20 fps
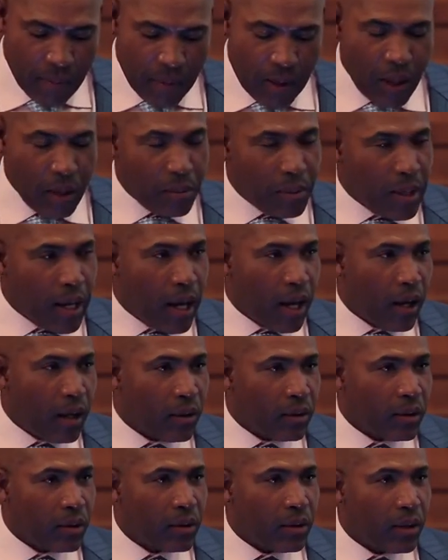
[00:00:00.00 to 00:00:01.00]
deep
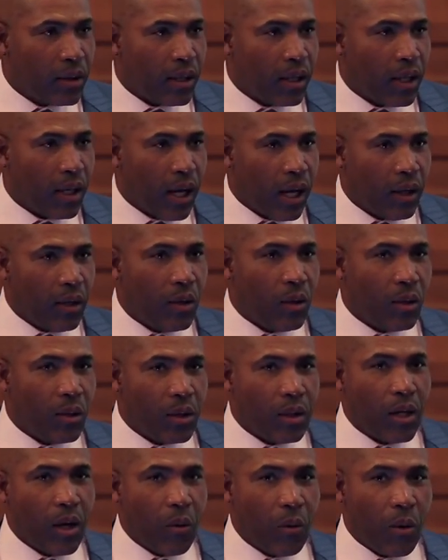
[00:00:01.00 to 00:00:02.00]
down, I knew
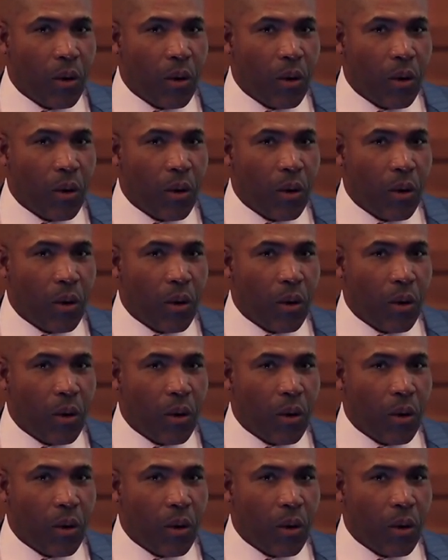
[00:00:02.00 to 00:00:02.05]
that that